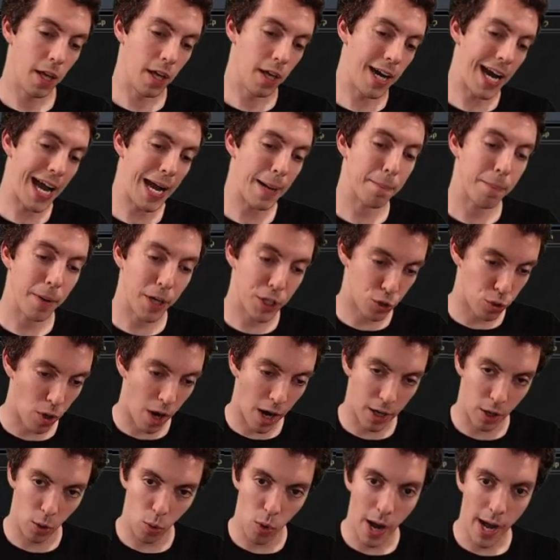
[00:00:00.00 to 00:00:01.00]
I haven't played
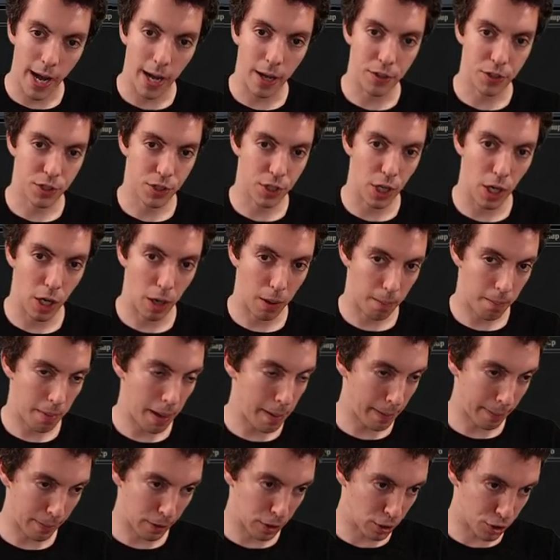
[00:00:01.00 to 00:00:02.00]
Tron in a while, so maybe
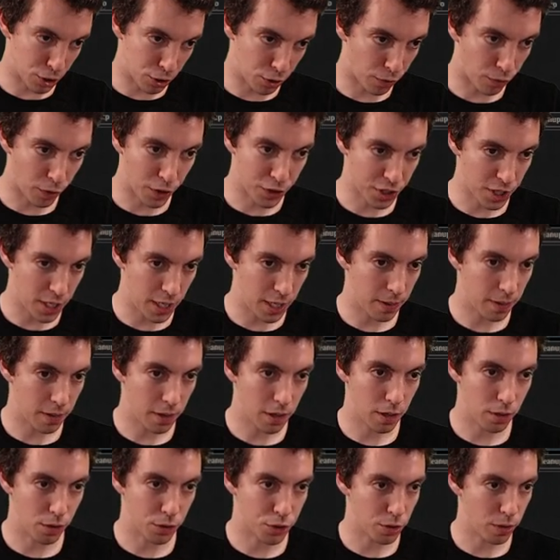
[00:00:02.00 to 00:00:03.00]
I'm a little too frisky,
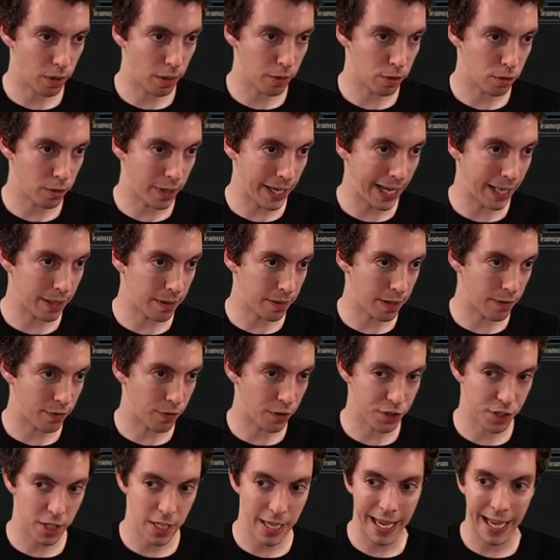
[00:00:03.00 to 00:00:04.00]
a little too a little, not
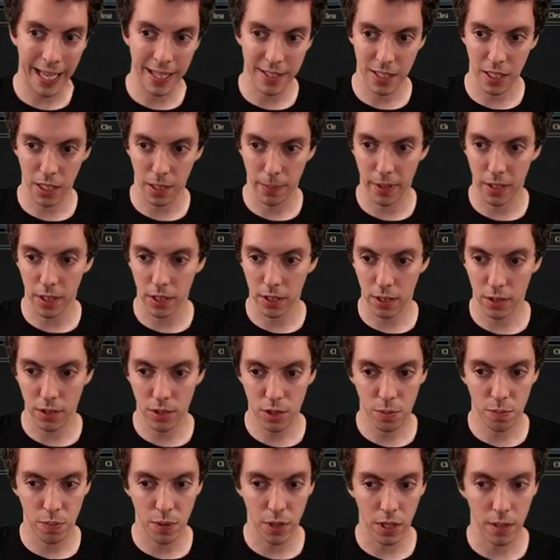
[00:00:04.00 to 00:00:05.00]
frisky, antsy on the
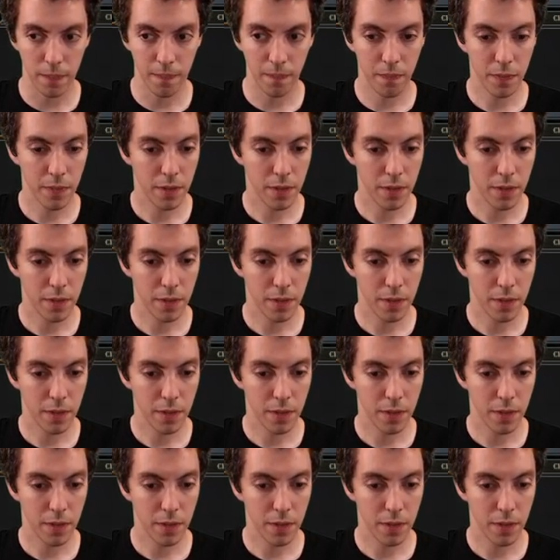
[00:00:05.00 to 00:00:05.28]
mulligans, but